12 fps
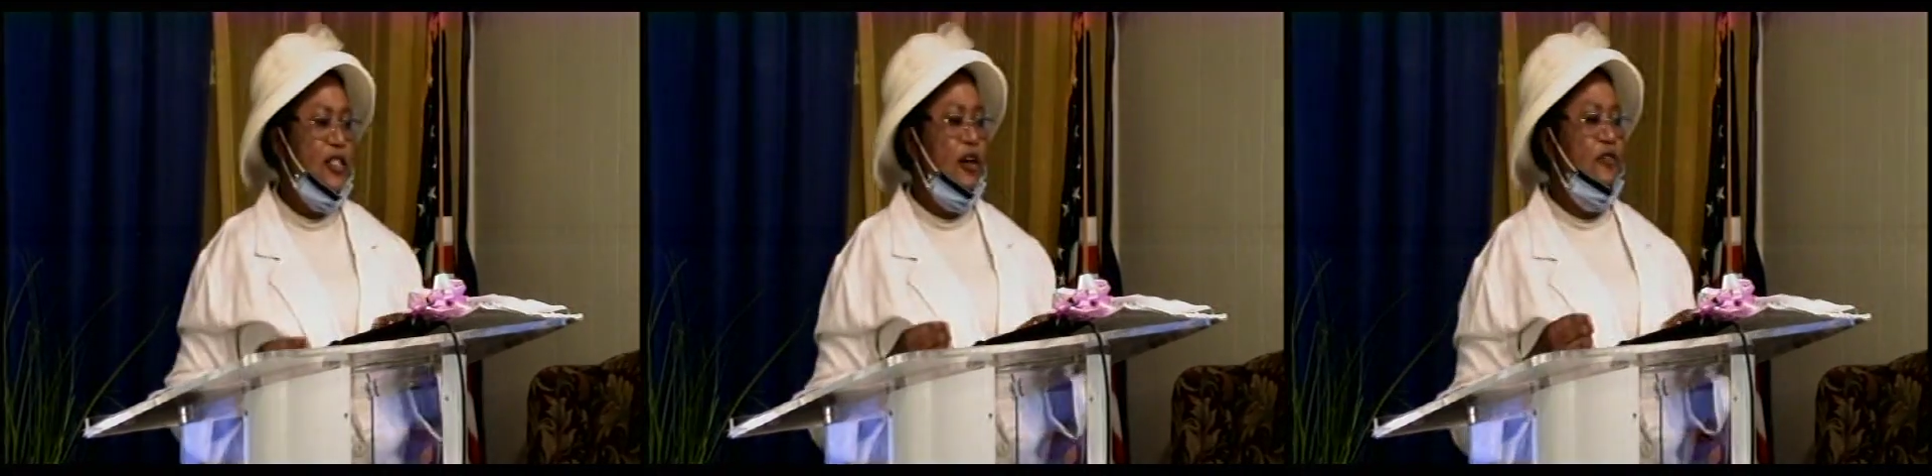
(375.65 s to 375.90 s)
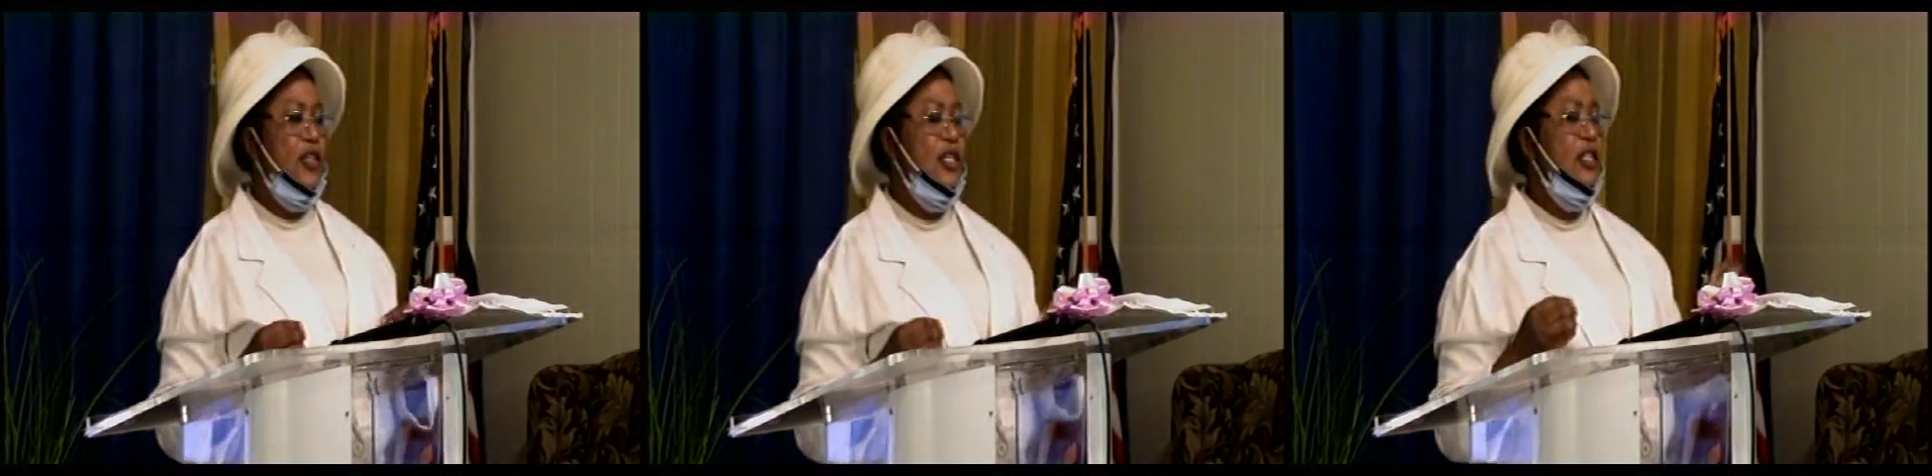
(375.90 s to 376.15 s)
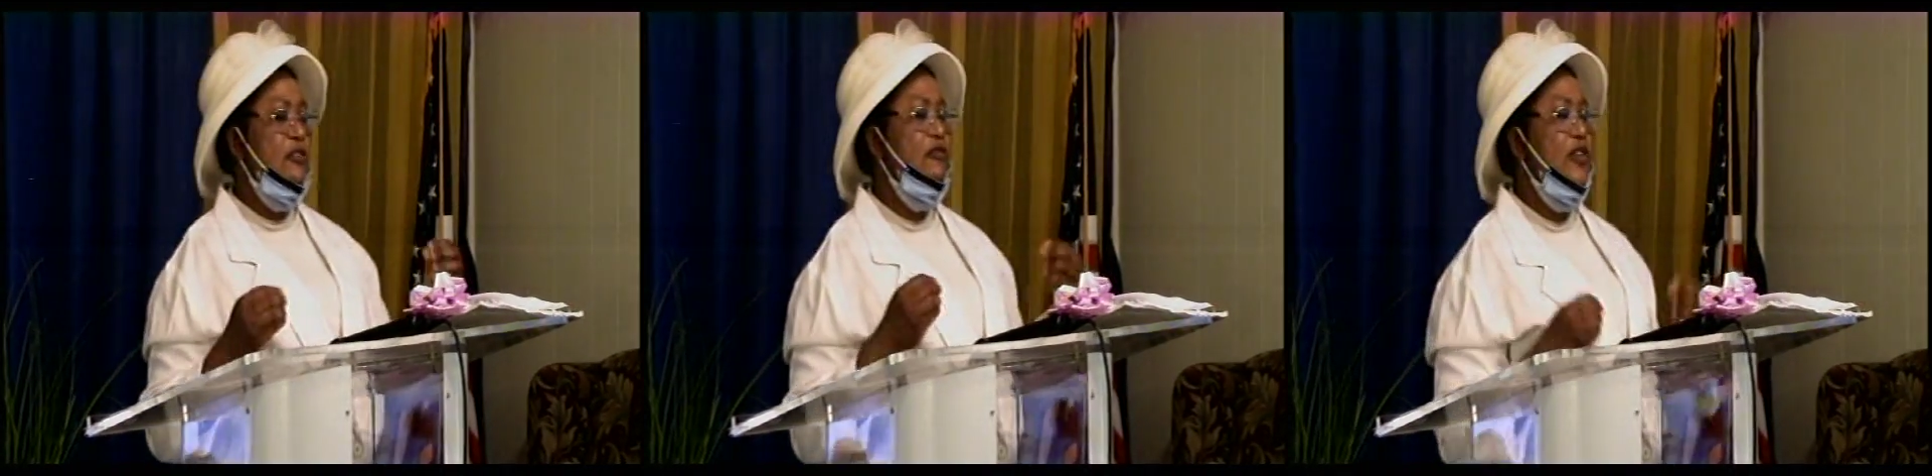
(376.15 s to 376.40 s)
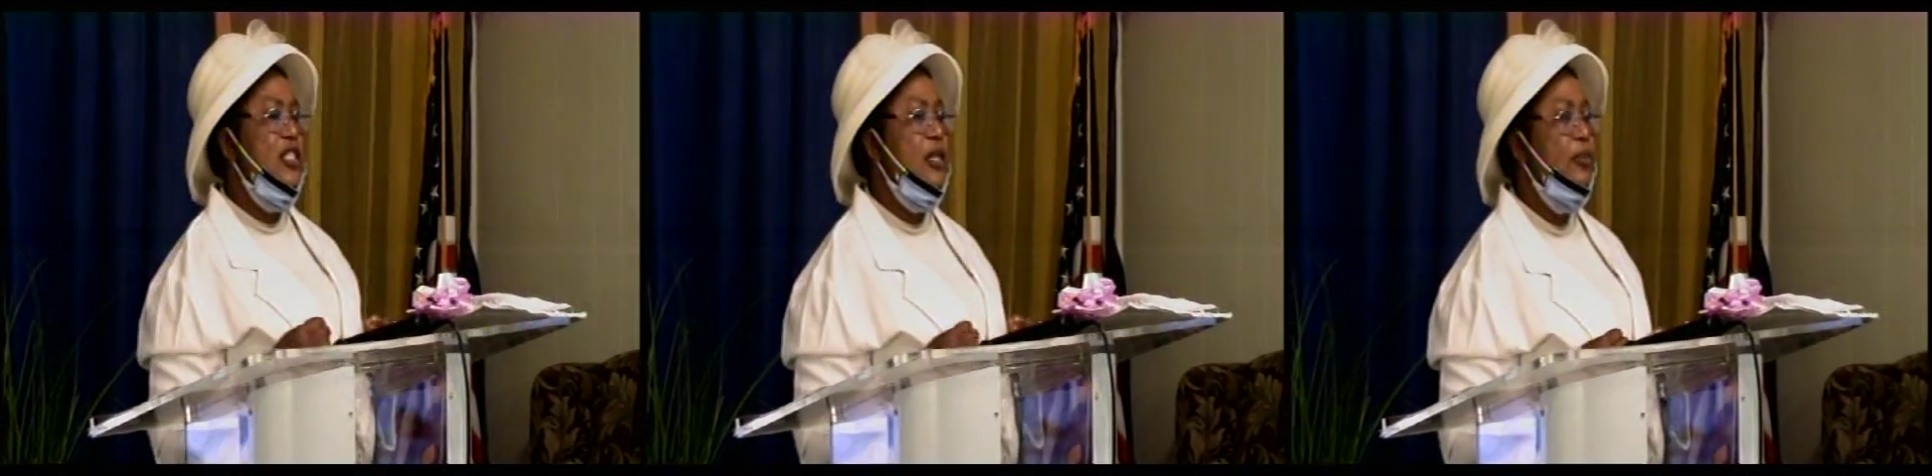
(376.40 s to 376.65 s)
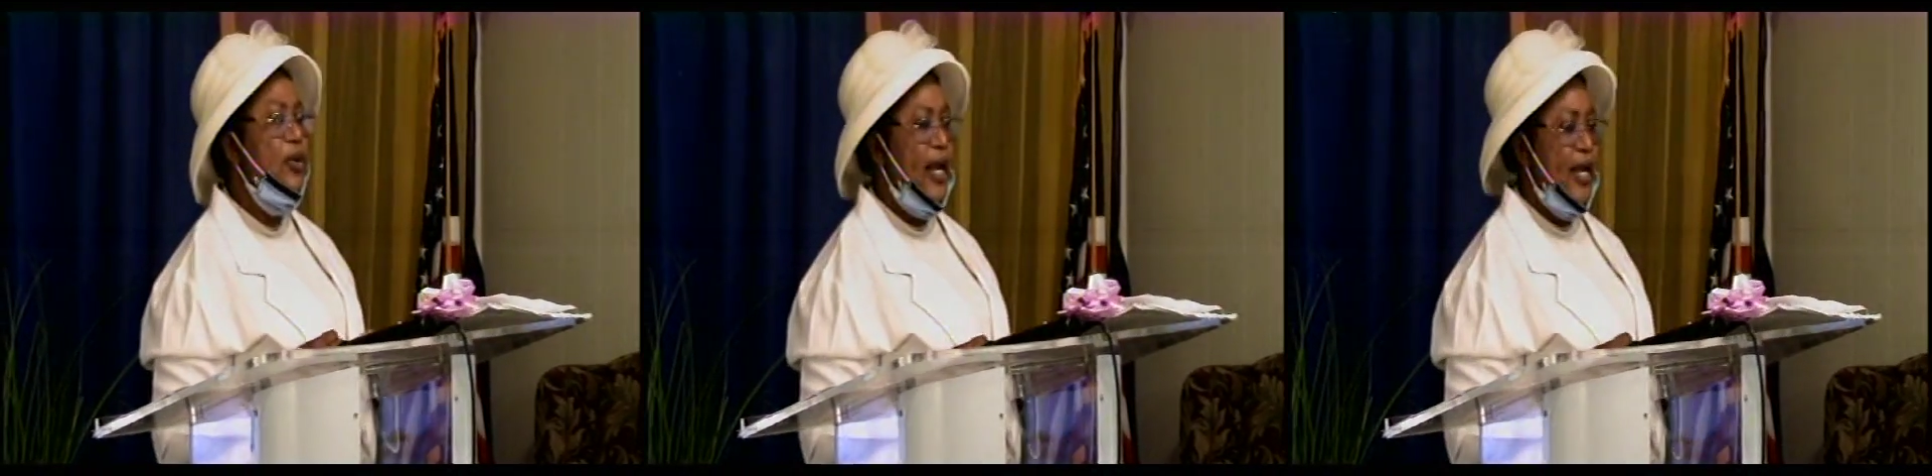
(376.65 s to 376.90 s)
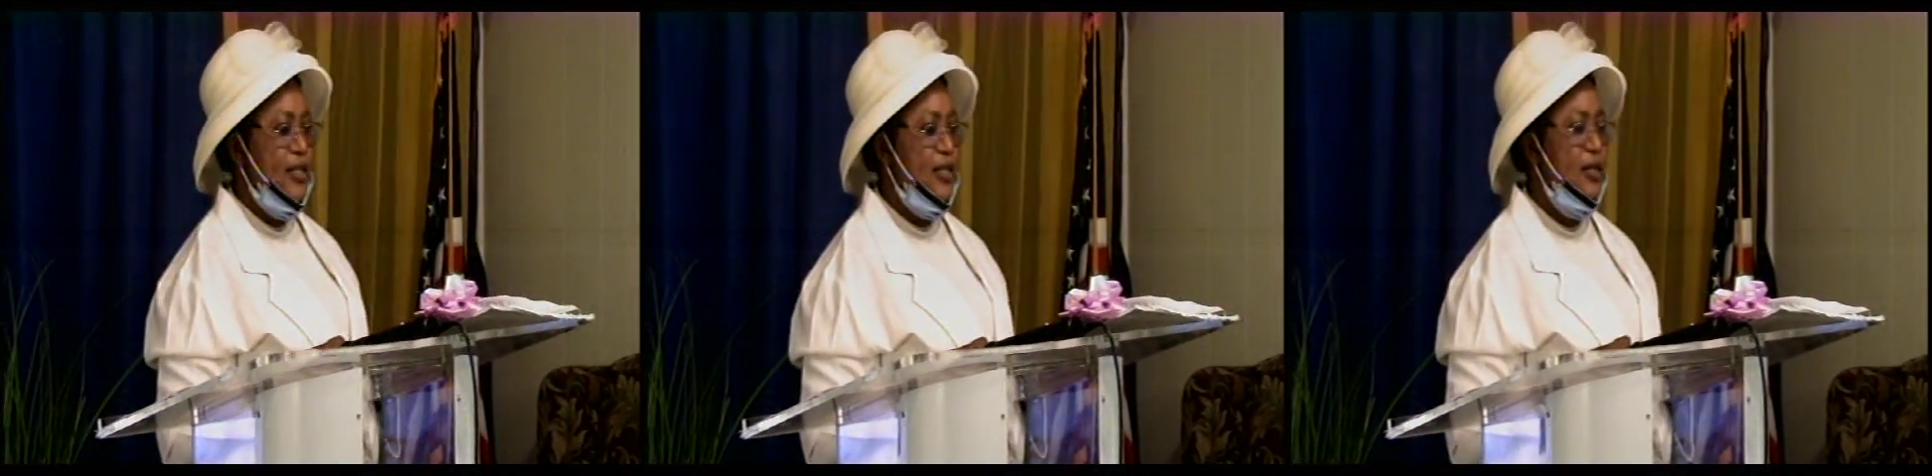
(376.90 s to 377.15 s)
of this invisible light.